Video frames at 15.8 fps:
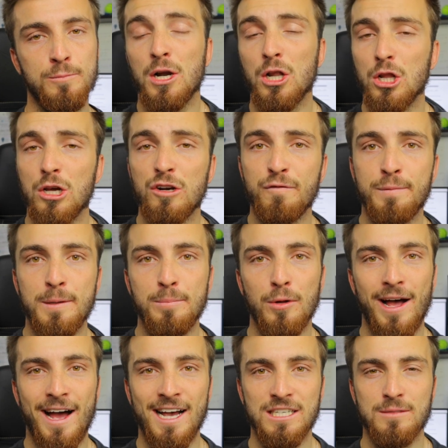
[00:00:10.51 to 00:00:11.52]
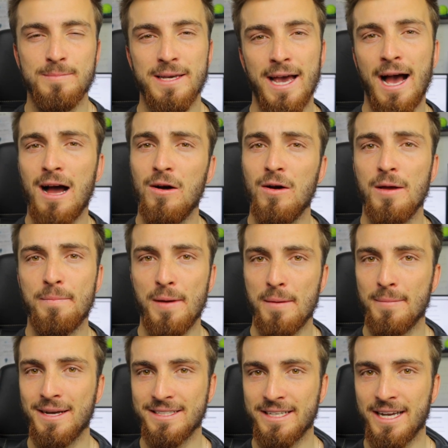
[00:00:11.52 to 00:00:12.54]
But a lot of people ask me how I pay
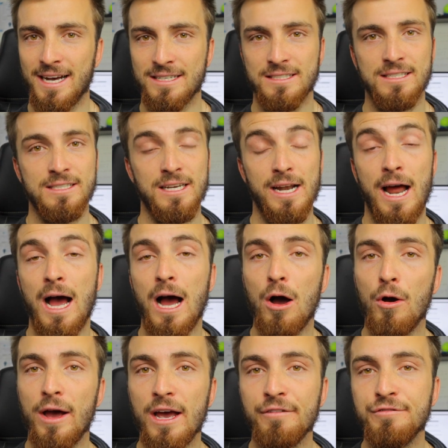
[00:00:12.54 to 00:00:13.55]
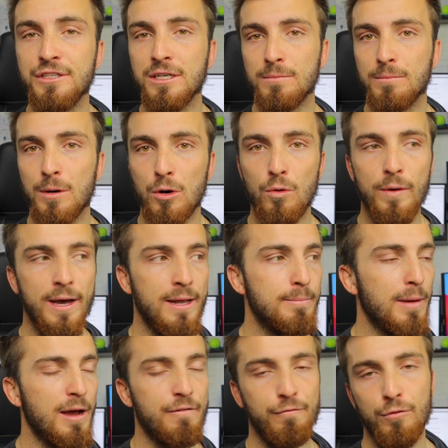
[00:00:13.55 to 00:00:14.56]
my taxes and how FTMO and
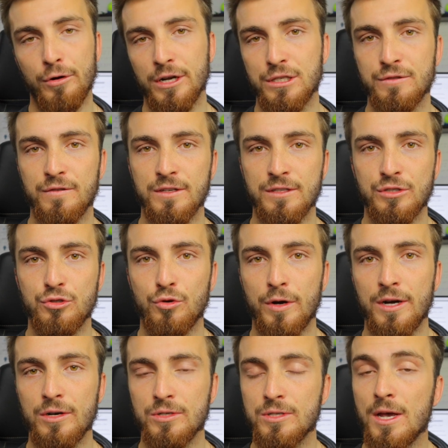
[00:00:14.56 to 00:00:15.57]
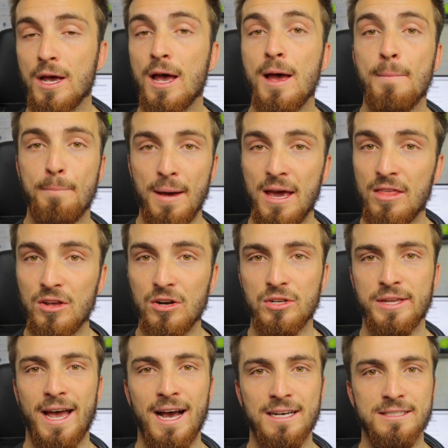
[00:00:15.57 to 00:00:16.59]
my Forex fund traders pay their
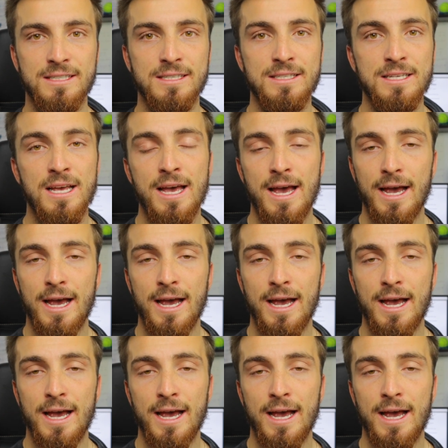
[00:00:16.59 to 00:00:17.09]
taxes.